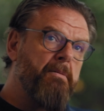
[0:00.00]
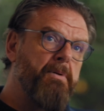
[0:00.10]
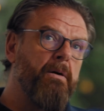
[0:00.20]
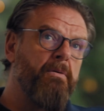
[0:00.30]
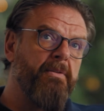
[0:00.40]

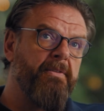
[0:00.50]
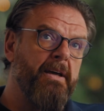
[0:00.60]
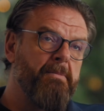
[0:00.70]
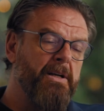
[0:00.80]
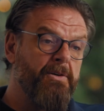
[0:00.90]
about
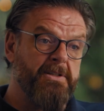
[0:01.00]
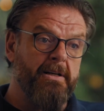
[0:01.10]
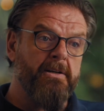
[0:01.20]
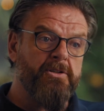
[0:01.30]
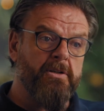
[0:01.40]
them in
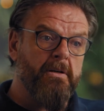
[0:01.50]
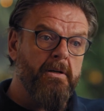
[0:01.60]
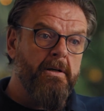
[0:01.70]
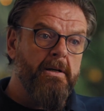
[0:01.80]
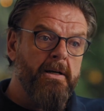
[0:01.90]
isolation.
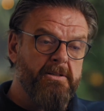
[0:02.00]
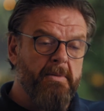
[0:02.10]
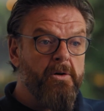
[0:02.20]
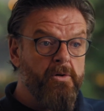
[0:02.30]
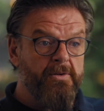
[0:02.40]
It's
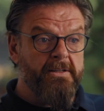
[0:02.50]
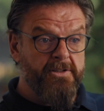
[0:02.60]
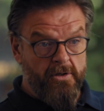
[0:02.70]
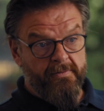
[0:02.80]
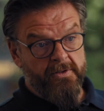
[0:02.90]
about who they
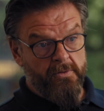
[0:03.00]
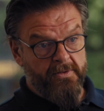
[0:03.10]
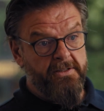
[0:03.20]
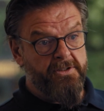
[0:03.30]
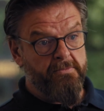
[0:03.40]
serve and who
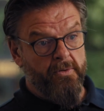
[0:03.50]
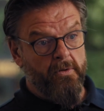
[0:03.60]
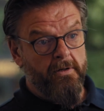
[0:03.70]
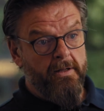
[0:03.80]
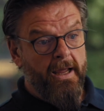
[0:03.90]
they support
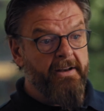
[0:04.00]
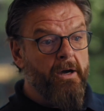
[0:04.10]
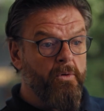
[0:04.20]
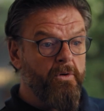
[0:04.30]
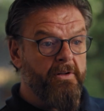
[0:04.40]
and how
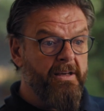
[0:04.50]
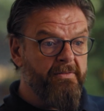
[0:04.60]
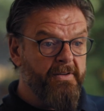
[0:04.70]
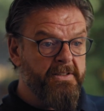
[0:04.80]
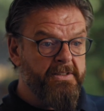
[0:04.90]
all of that
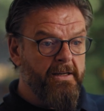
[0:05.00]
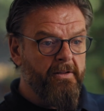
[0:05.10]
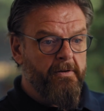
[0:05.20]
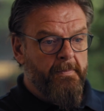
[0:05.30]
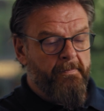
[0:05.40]
fits together.